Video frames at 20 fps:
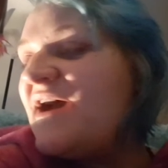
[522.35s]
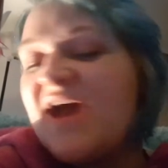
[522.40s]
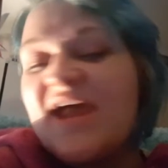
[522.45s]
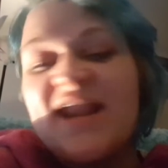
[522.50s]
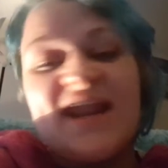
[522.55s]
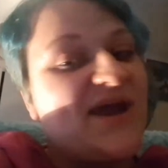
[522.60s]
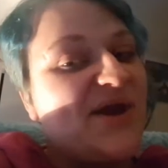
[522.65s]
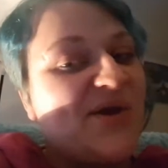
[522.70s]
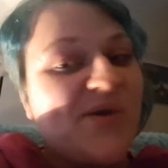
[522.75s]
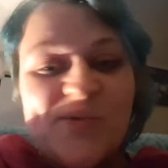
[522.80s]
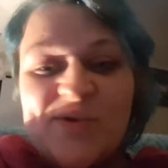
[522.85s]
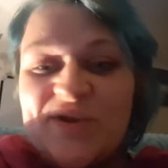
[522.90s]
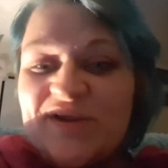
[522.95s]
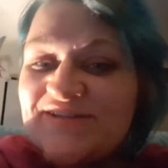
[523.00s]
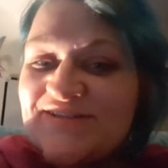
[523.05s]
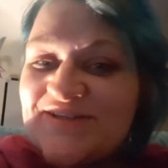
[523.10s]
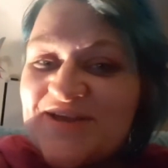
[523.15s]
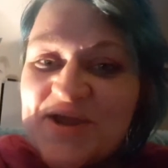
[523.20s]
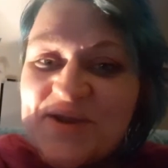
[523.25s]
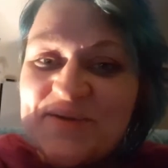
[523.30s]
and I get all
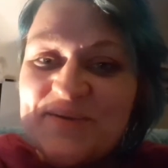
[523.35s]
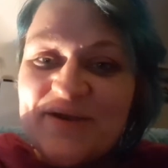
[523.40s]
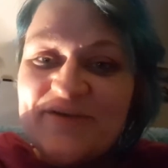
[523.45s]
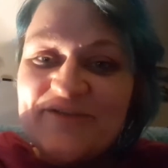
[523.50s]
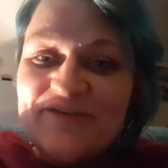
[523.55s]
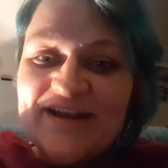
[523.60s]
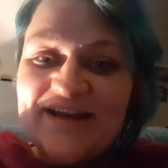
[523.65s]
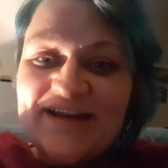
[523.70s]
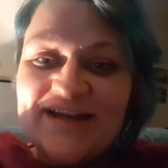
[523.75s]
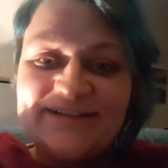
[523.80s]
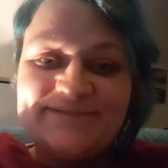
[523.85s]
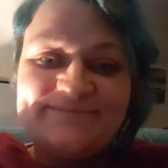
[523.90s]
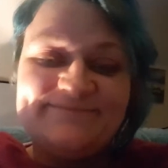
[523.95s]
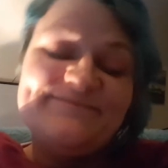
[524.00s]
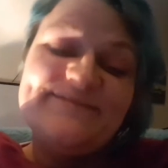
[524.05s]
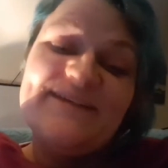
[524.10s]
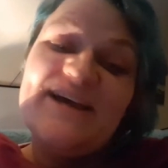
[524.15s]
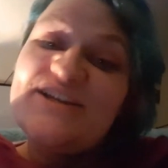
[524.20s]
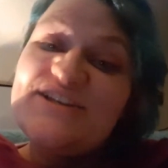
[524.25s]
excited about reading.